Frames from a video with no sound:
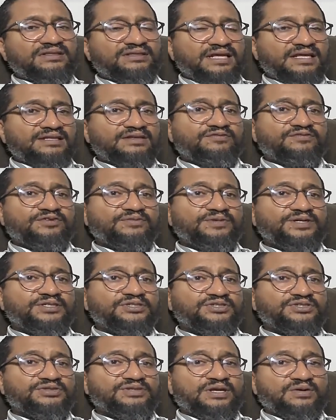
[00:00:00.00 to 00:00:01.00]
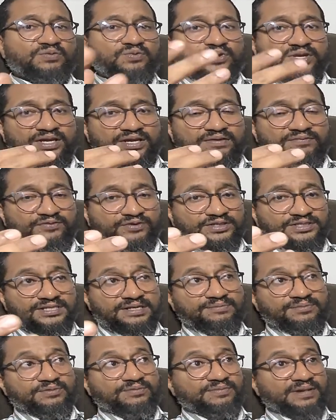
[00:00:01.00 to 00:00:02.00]
That information that we, for
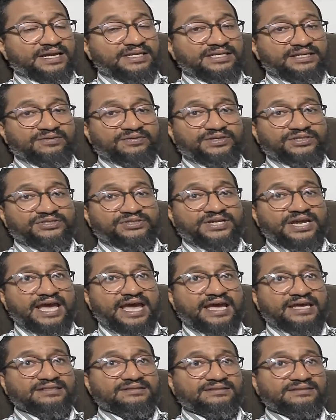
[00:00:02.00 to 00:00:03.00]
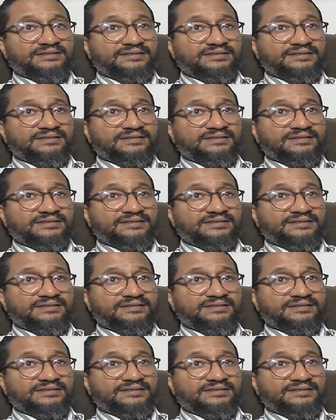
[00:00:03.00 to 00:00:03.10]
example, my generation had.